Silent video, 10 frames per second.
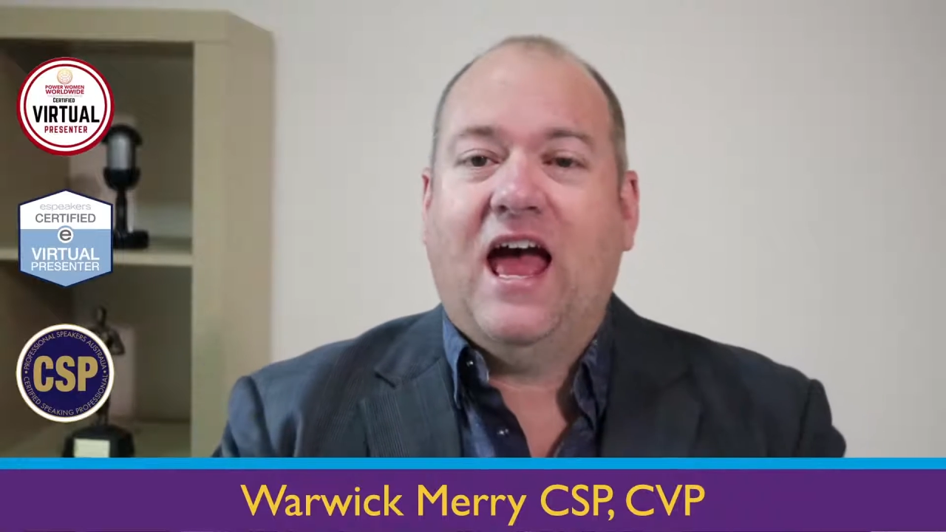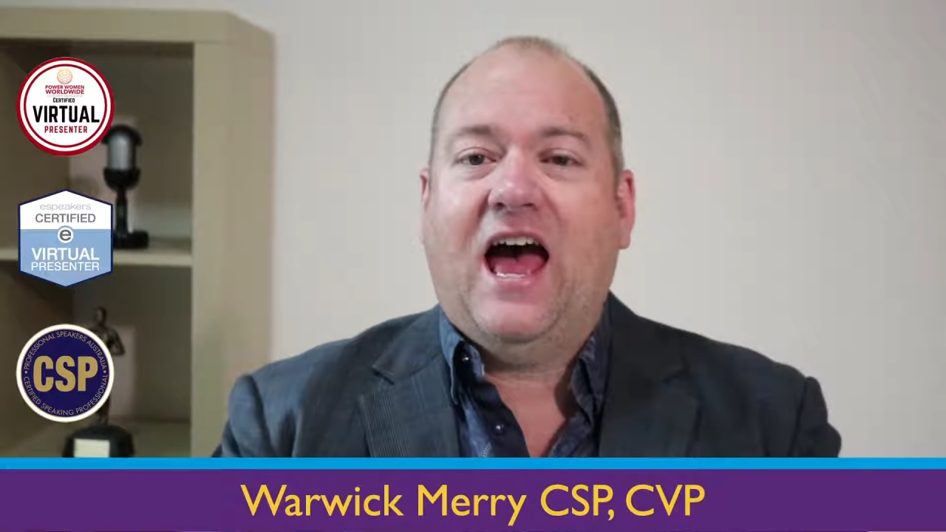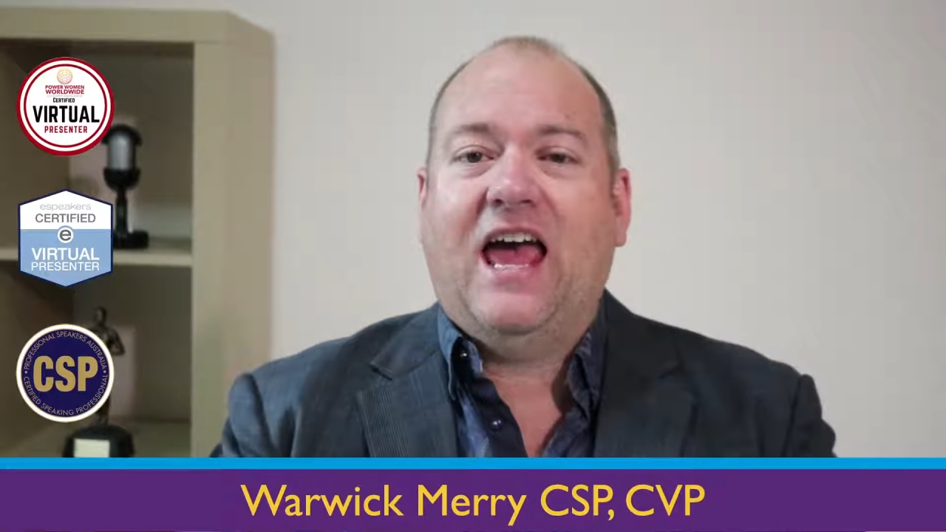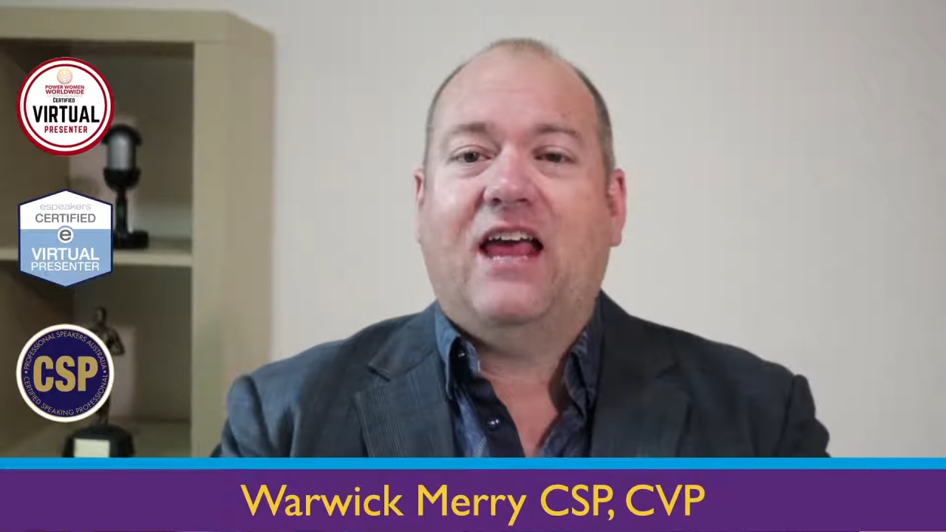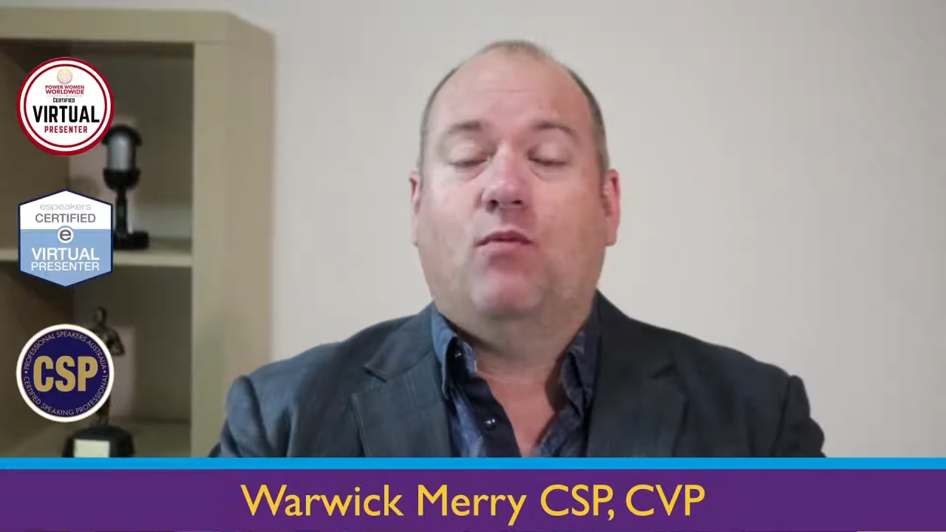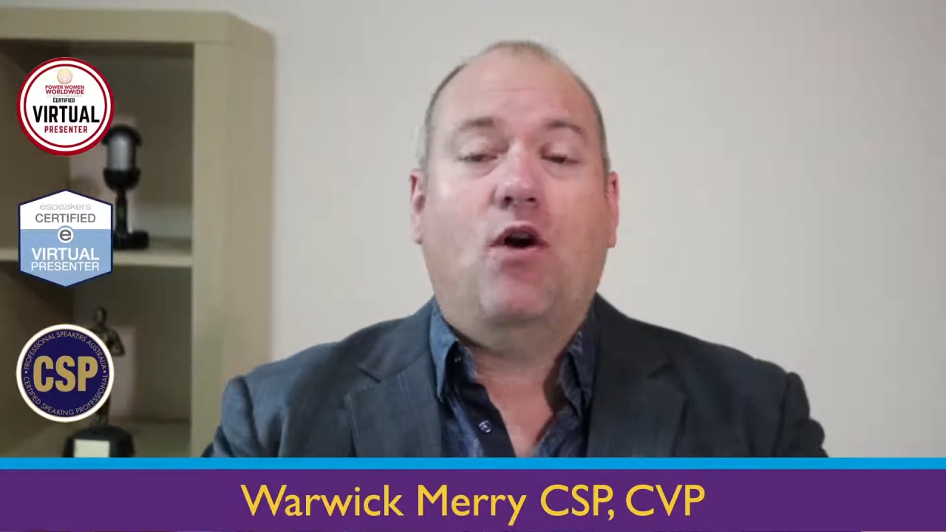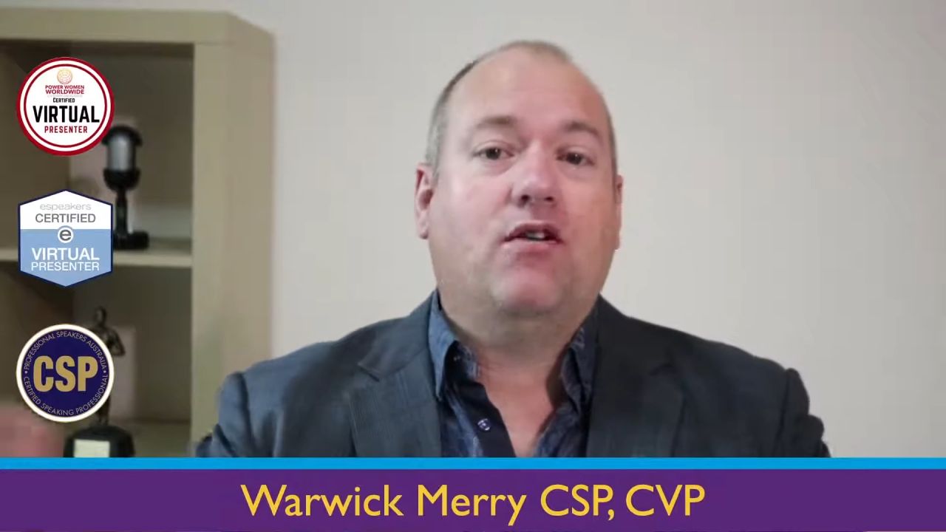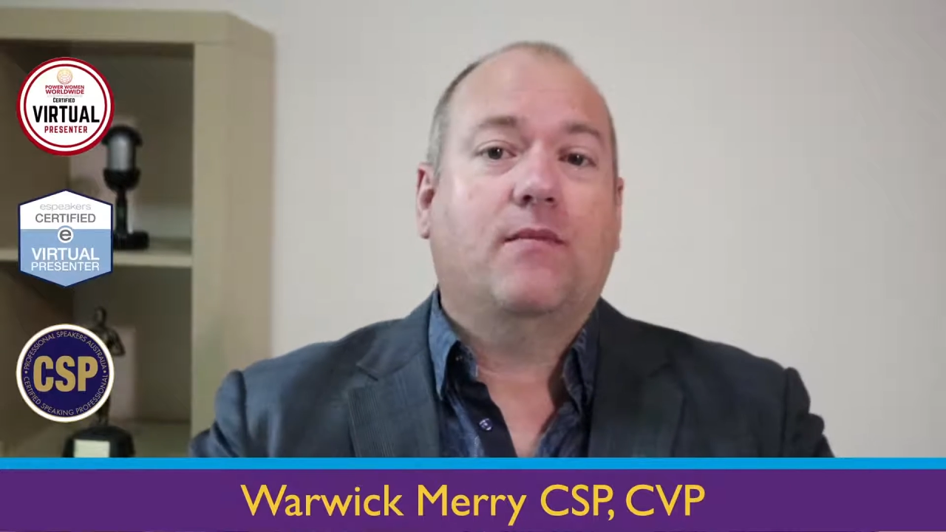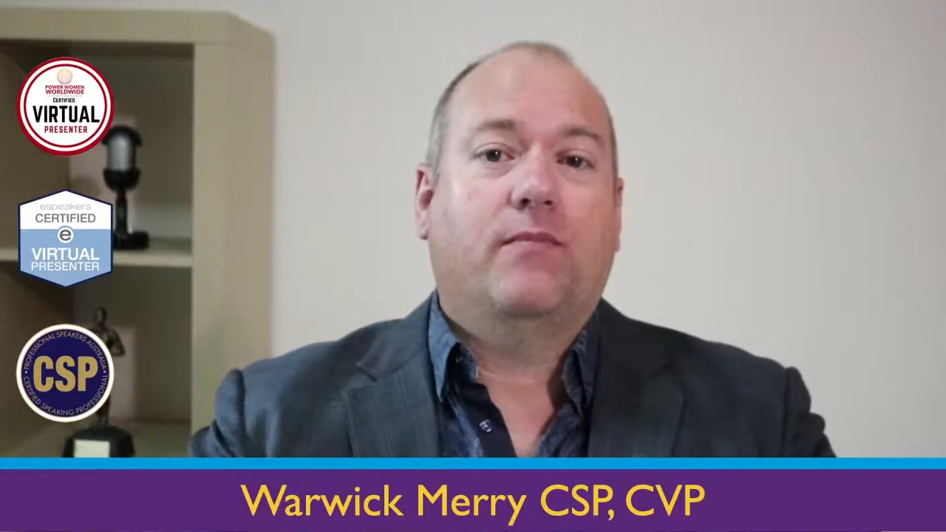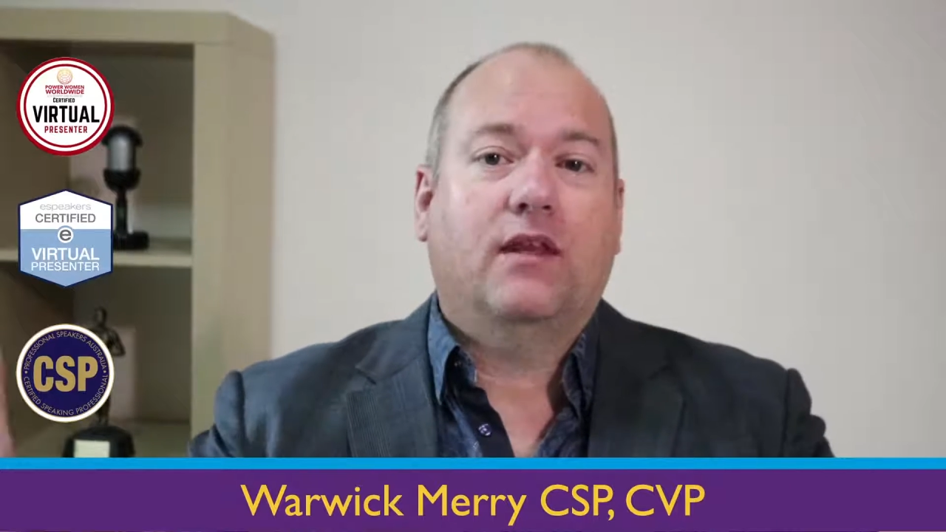Hey,
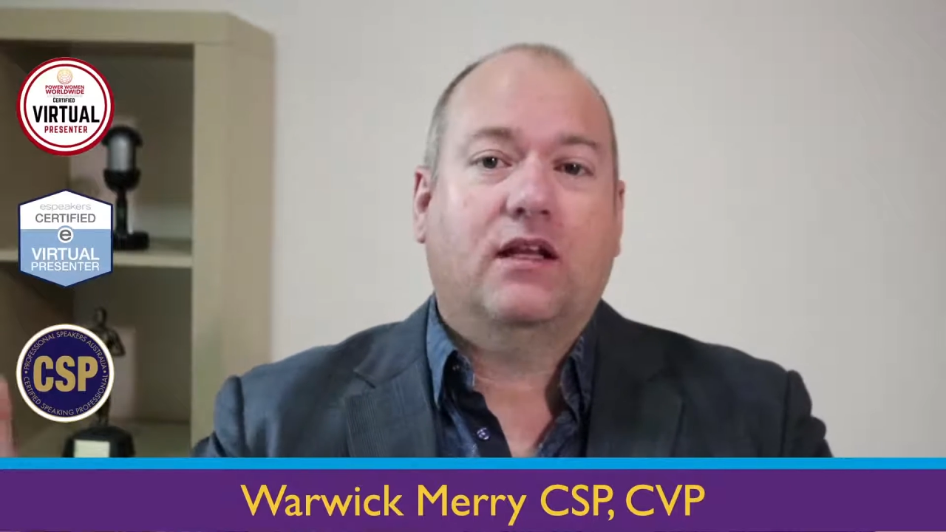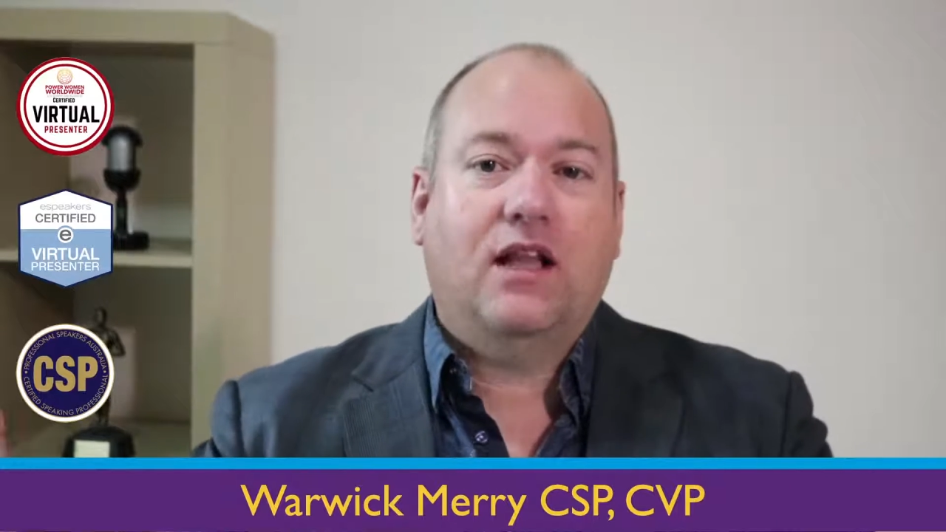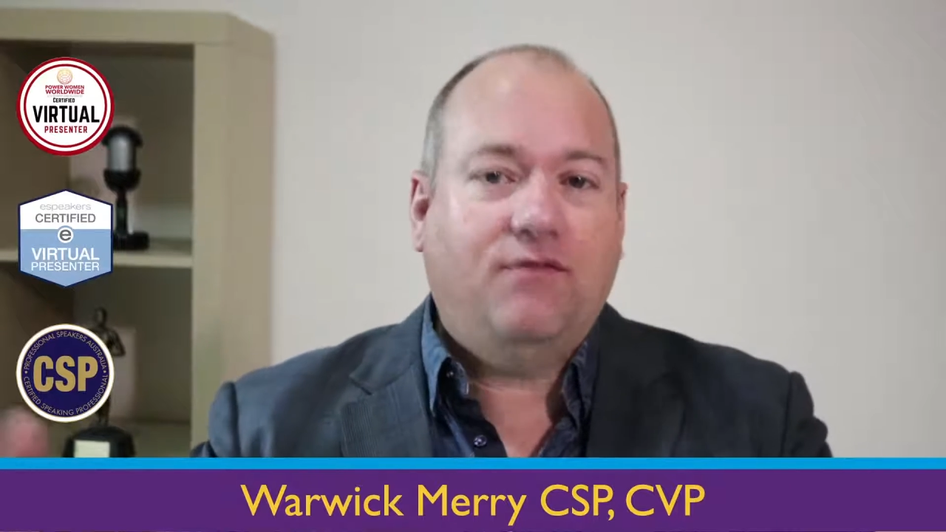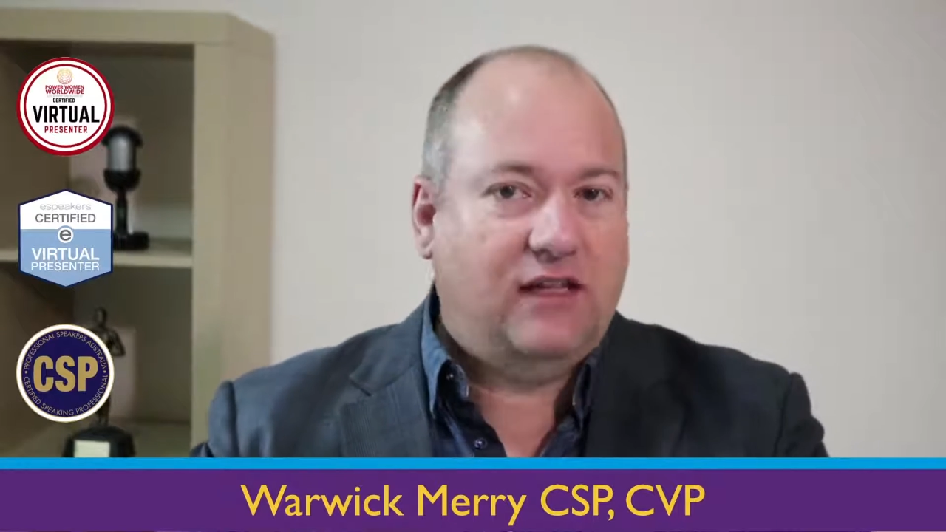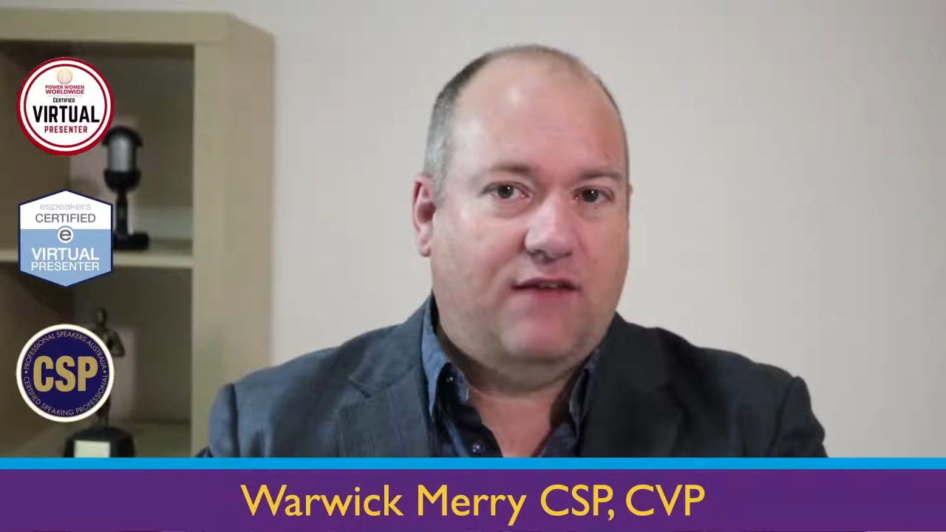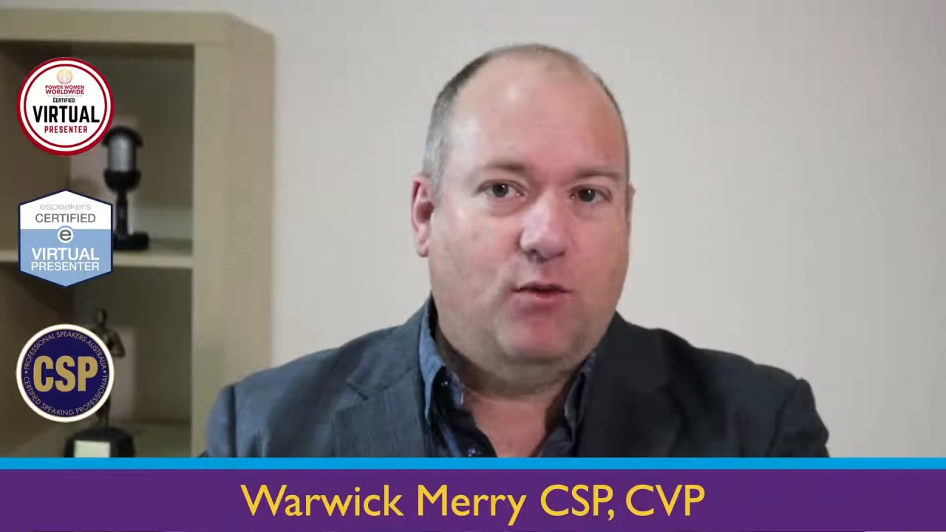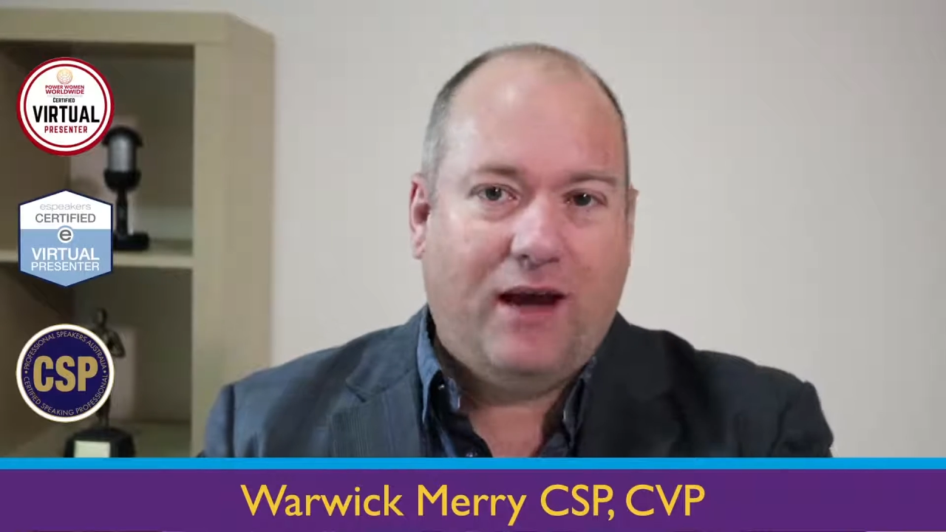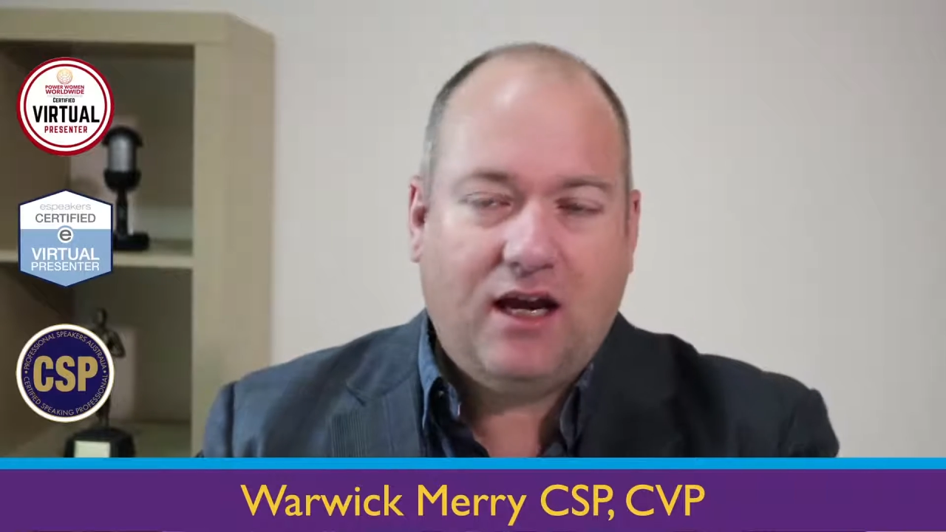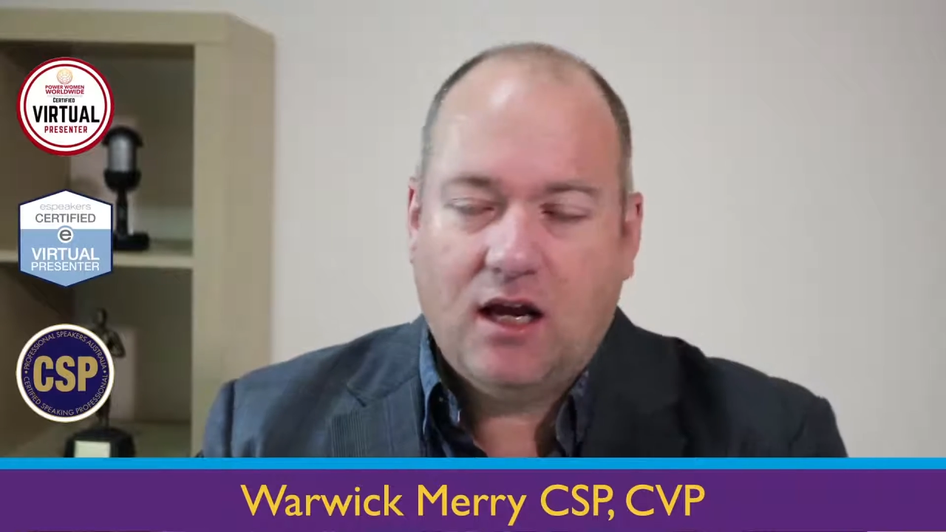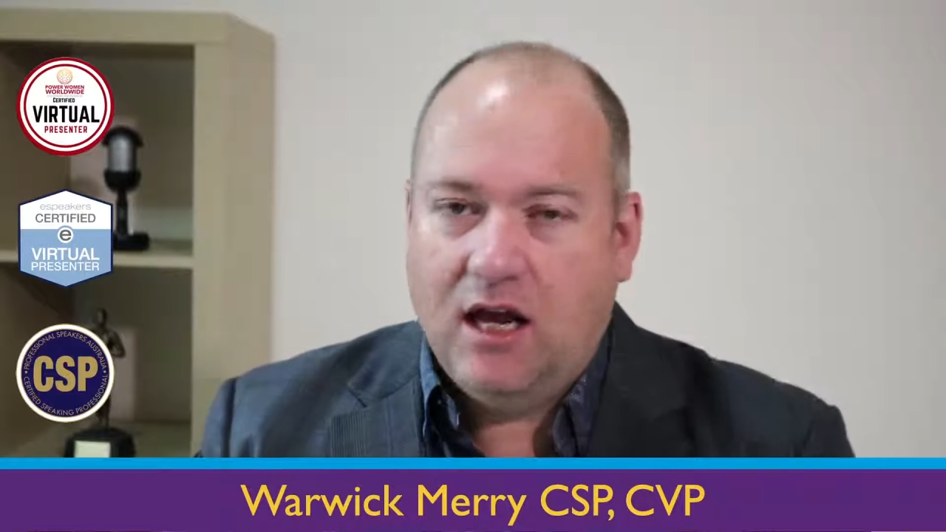welcome. Love to have you back.